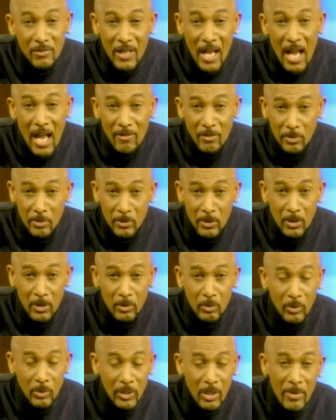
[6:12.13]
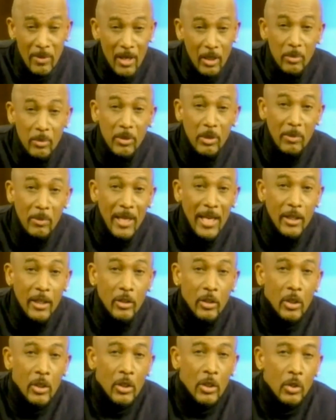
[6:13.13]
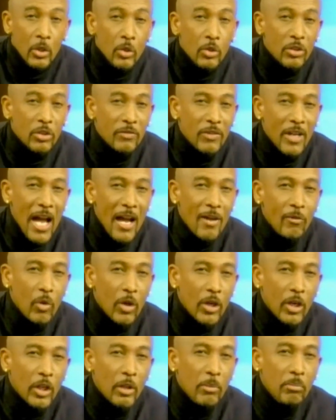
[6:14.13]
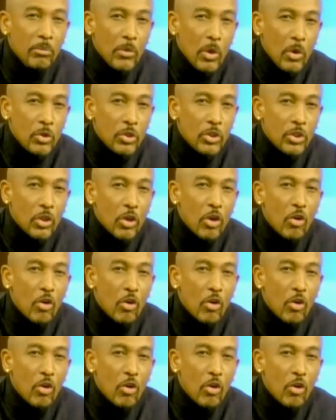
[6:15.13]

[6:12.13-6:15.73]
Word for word: And when we come back, we're going to meet a man who survived one of the most horrific